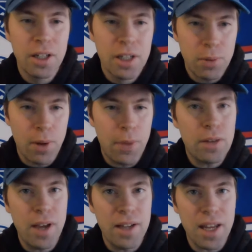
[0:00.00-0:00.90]
Just want to thank
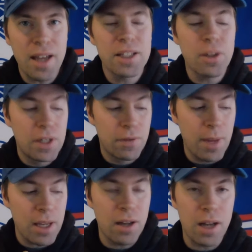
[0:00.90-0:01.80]
you guys, as always, for
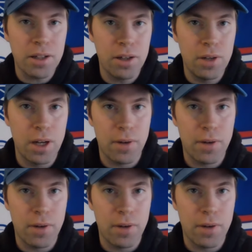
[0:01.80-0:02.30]
making Locked On New York